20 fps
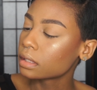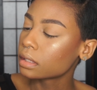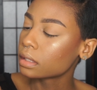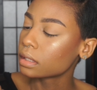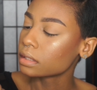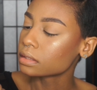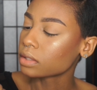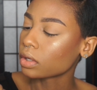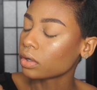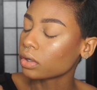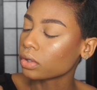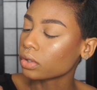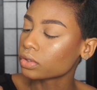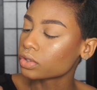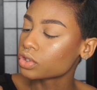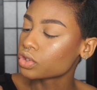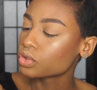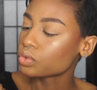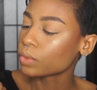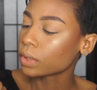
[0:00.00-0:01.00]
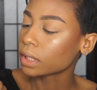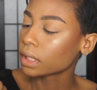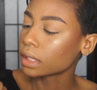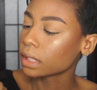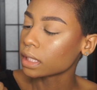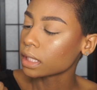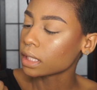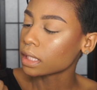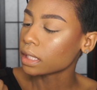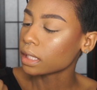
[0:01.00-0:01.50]
It's called
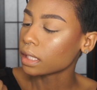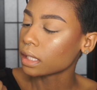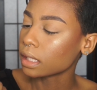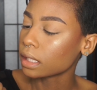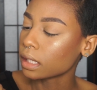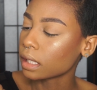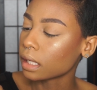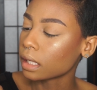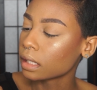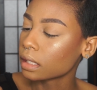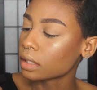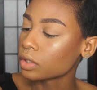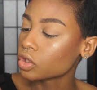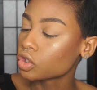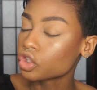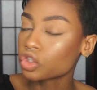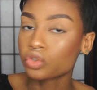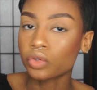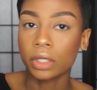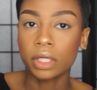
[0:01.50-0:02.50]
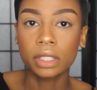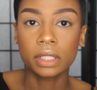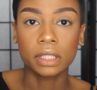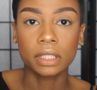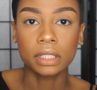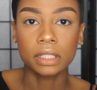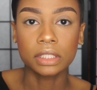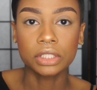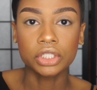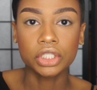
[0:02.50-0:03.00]
Strickly
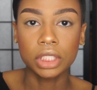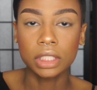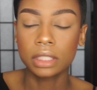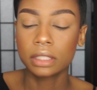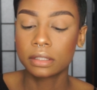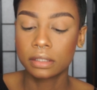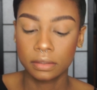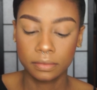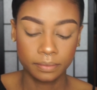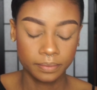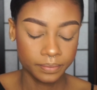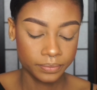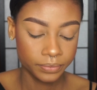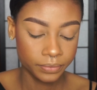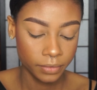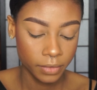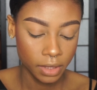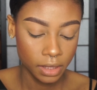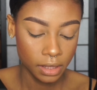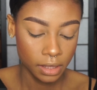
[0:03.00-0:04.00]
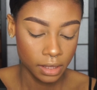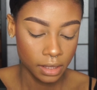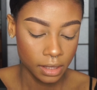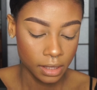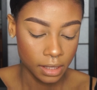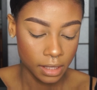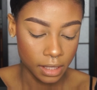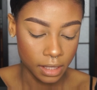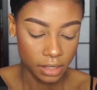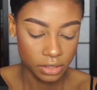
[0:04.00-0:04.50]
Chic.
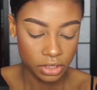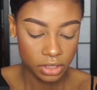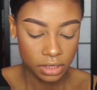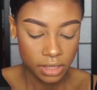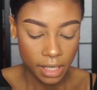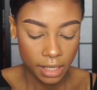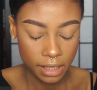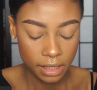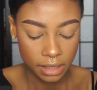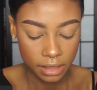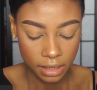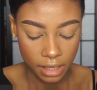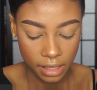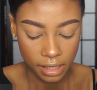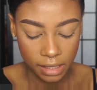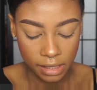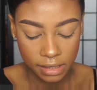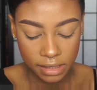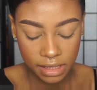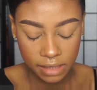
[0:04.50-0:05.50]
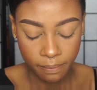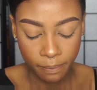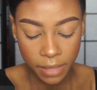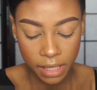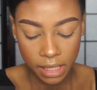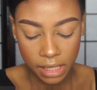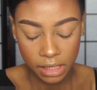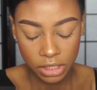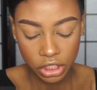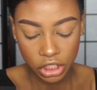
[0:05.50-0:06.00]
And it's just like a nice
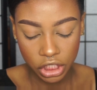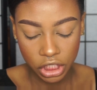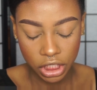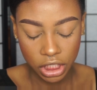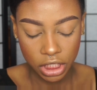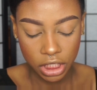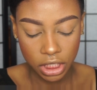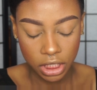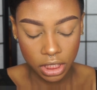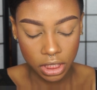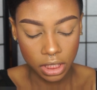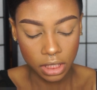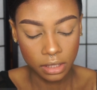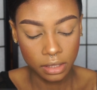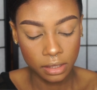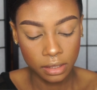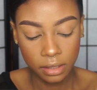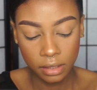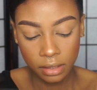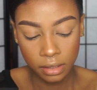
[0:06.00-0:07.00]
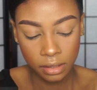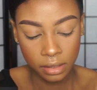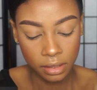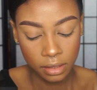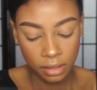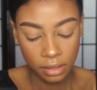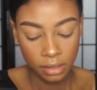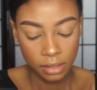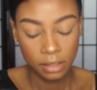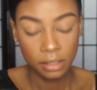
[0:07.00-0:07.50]
peachy,
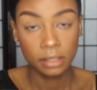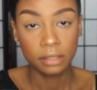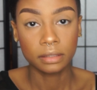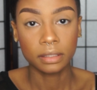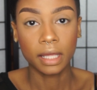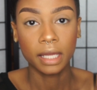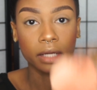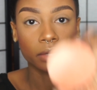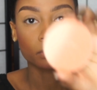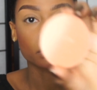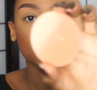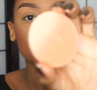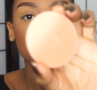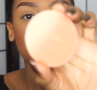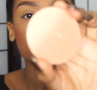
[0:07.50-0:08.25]
like really